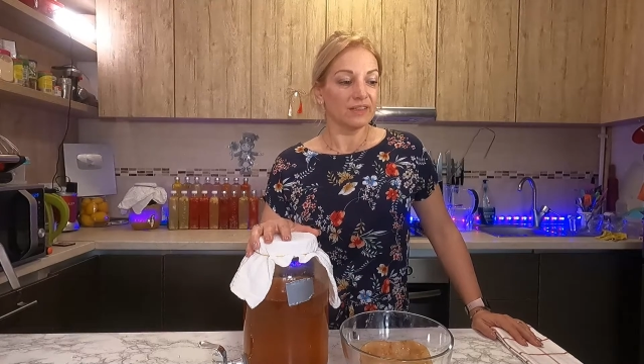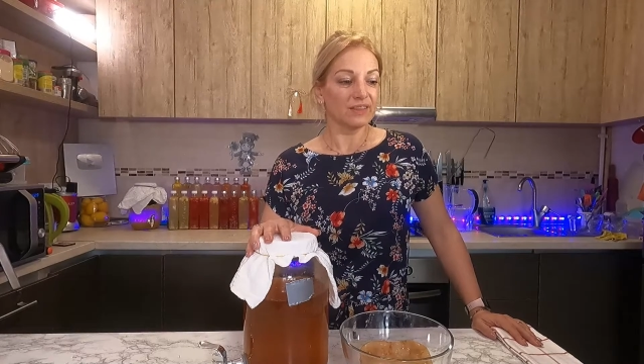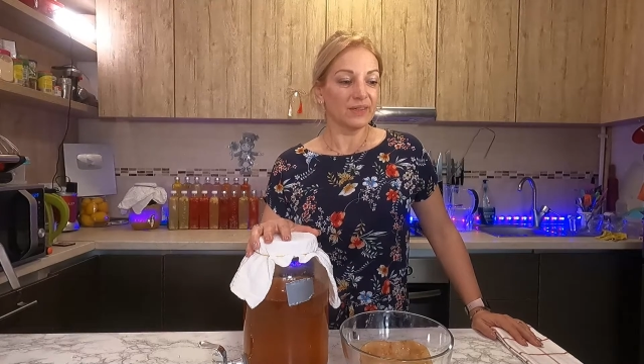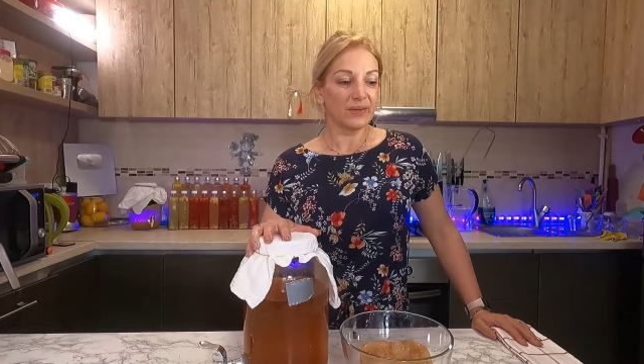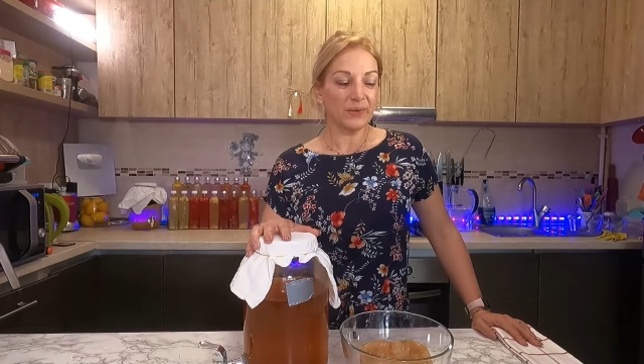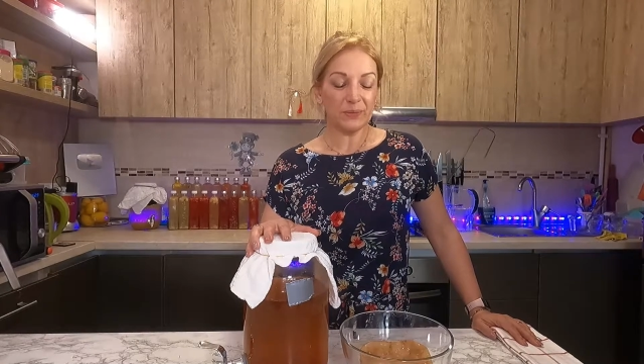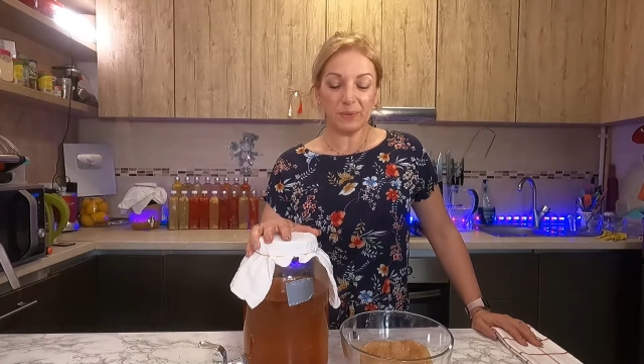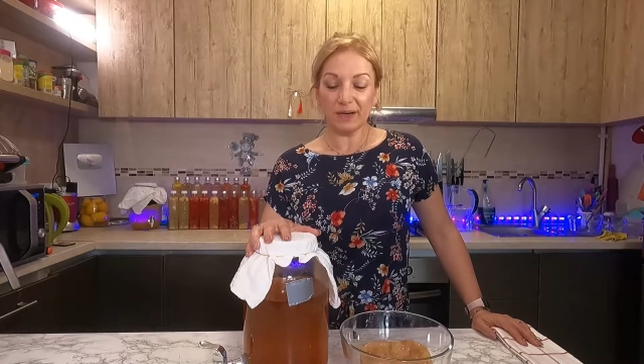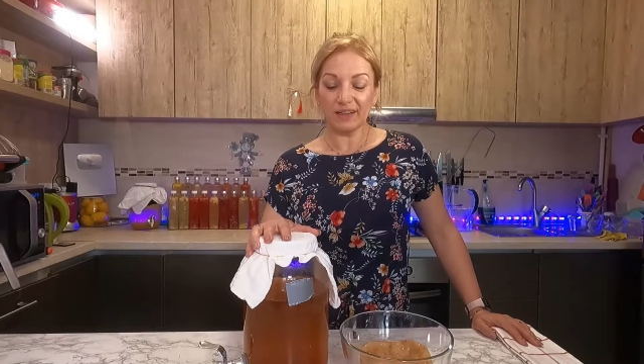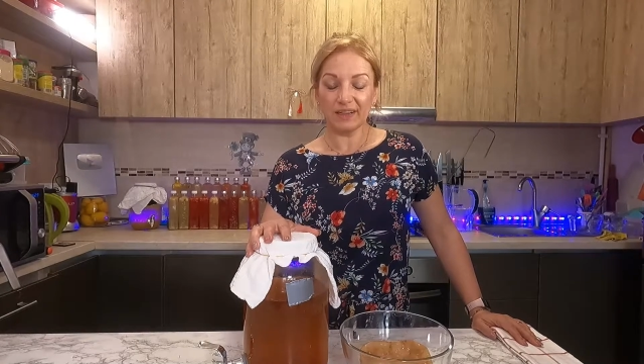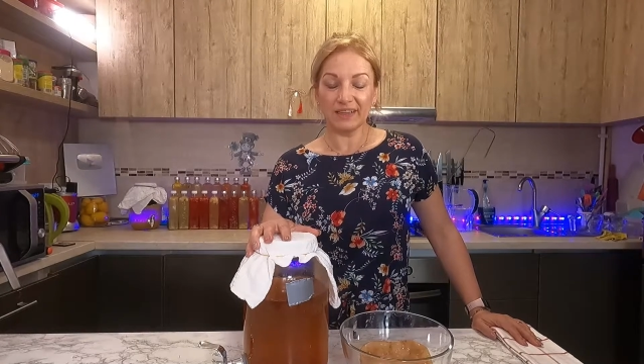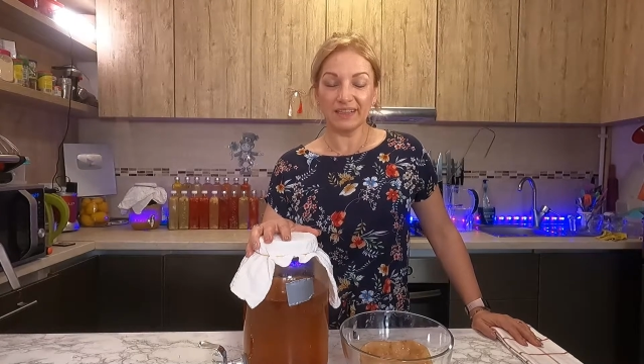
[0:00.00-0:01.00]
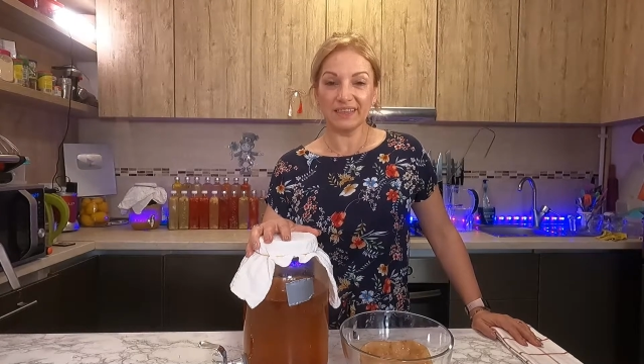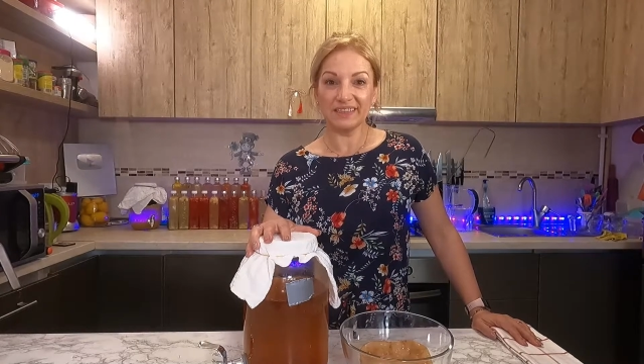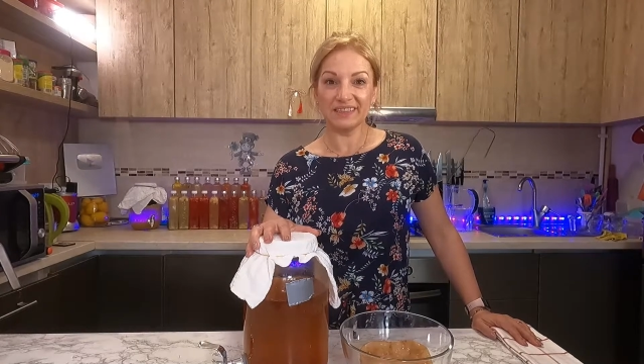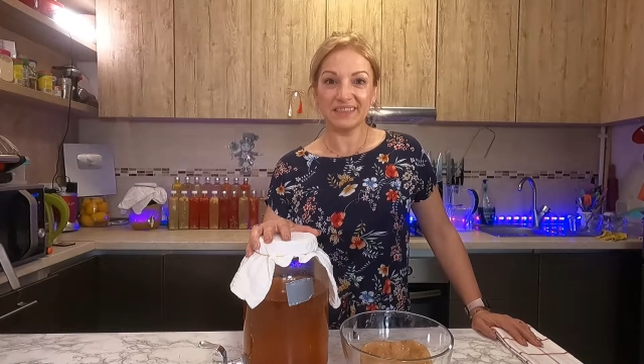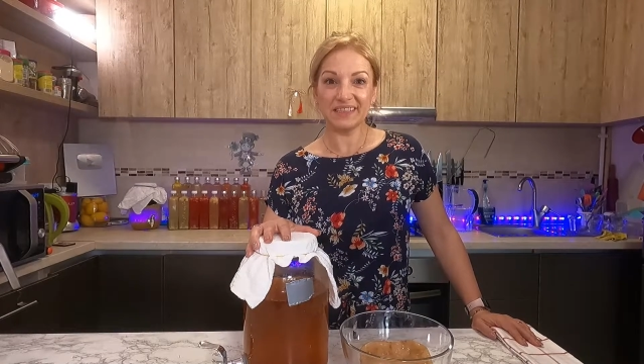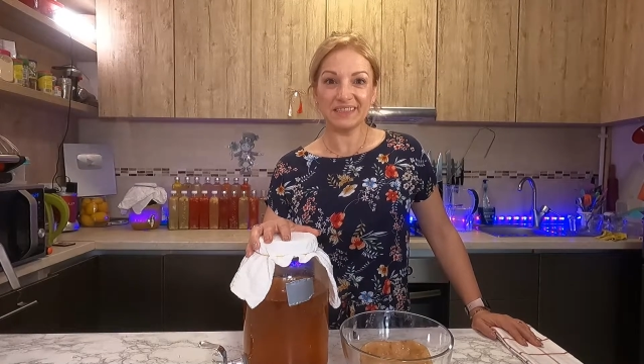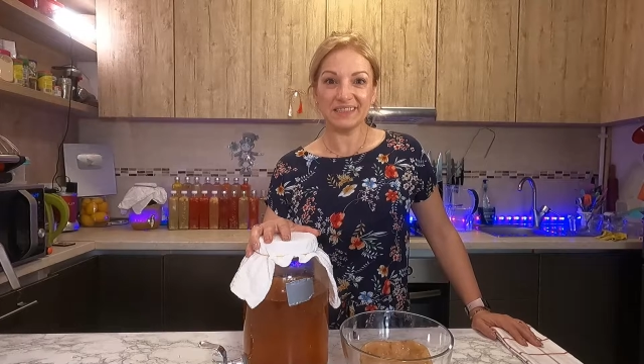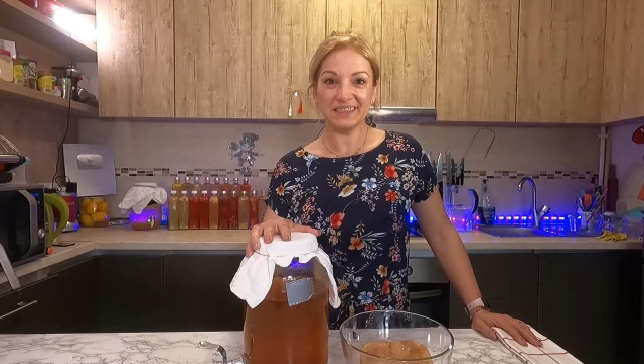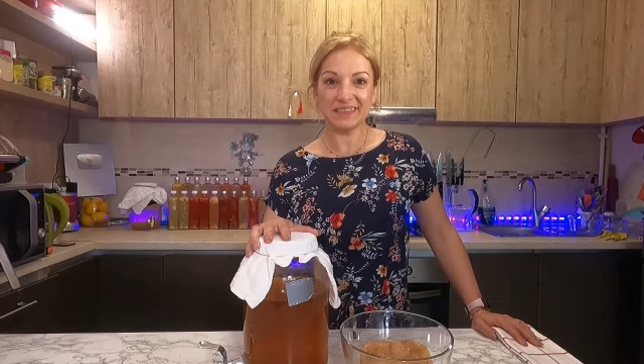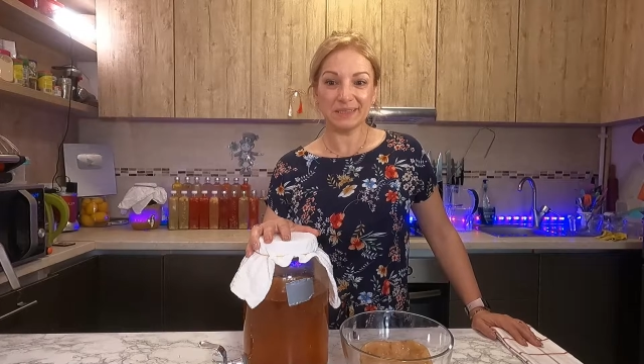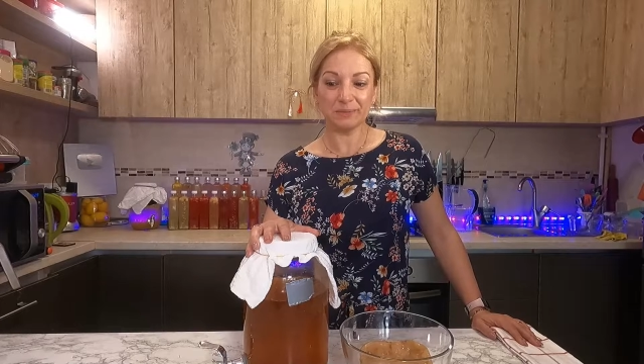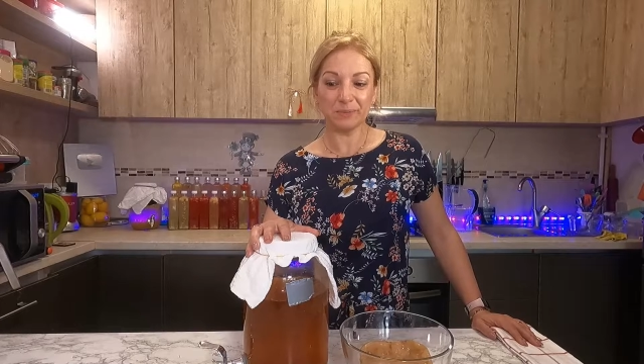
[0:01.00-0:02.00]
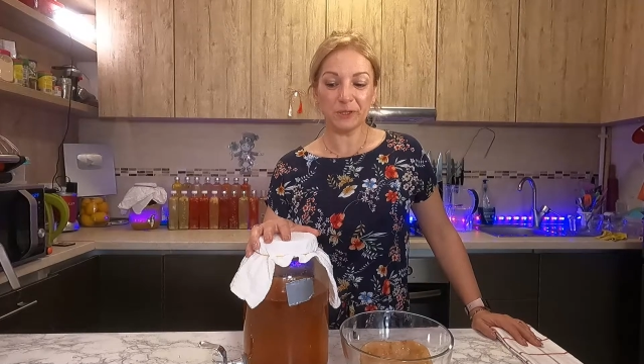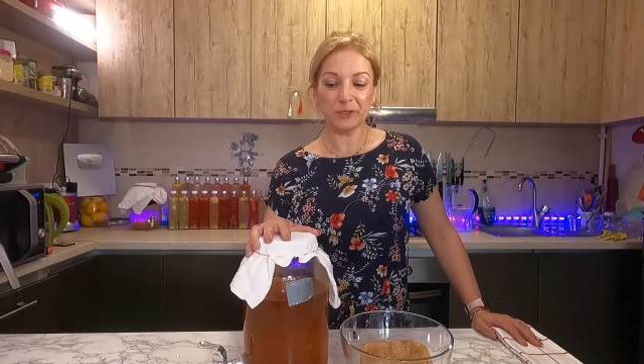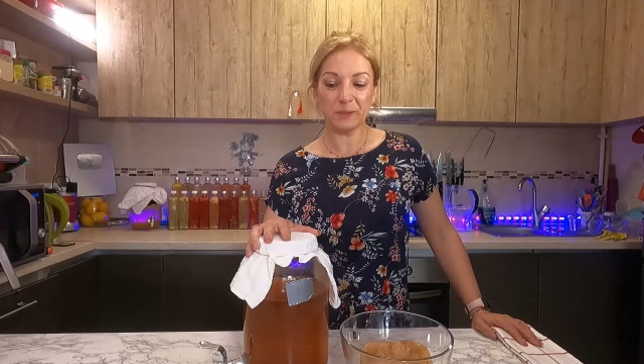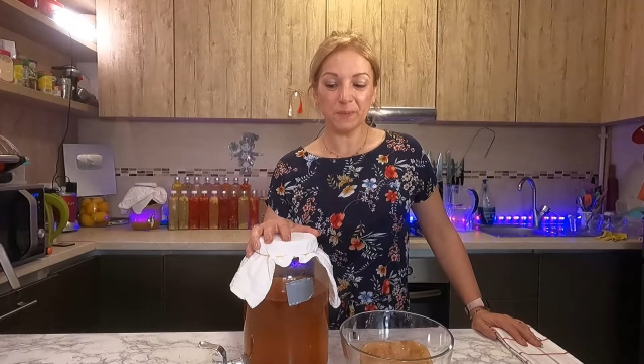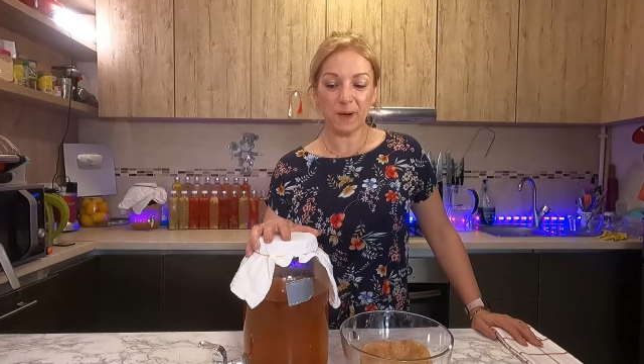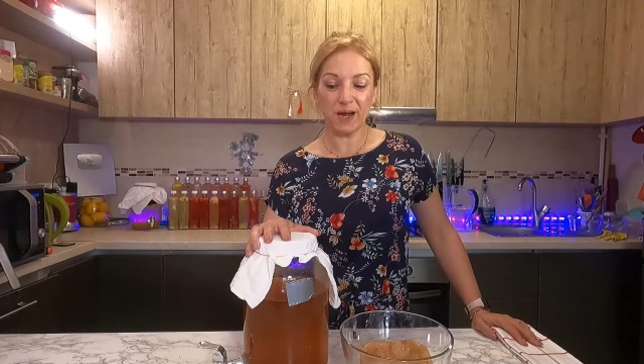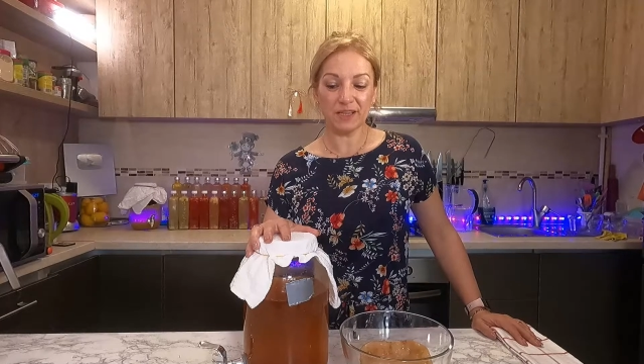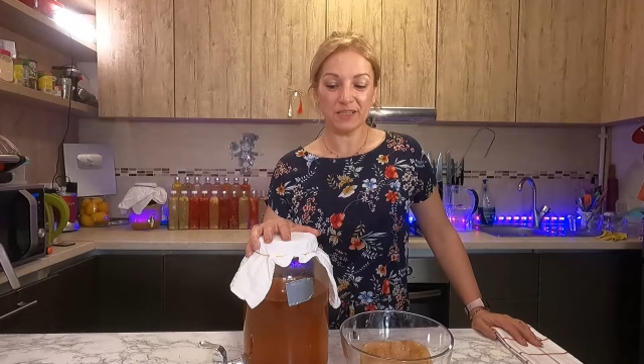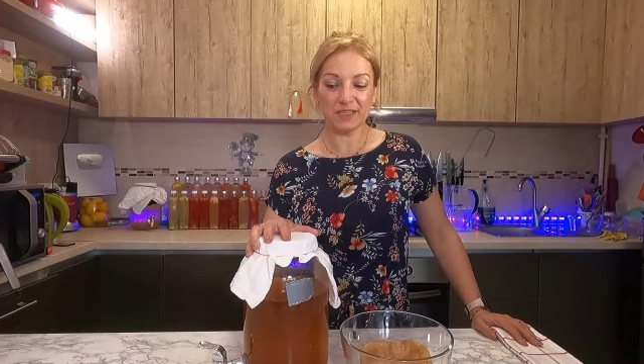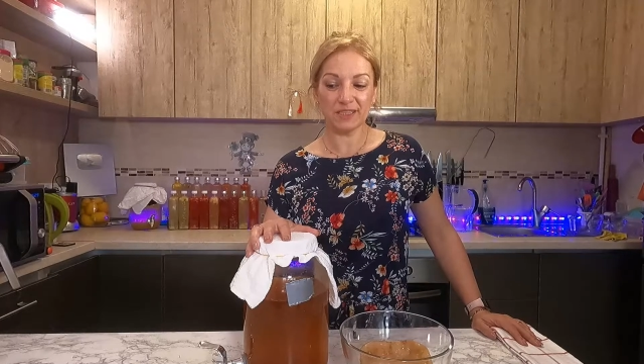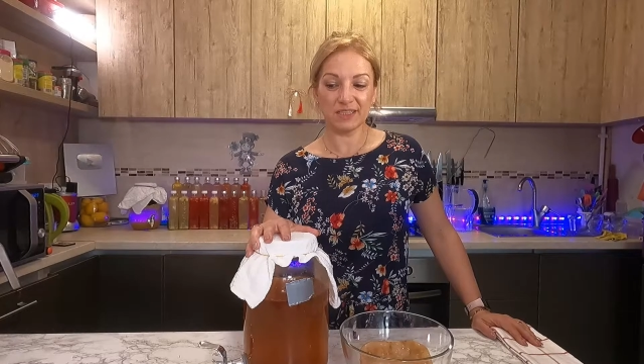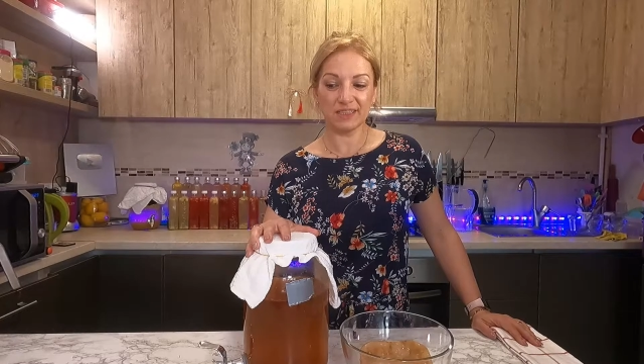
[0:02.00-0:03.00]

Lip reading: So this is pretty much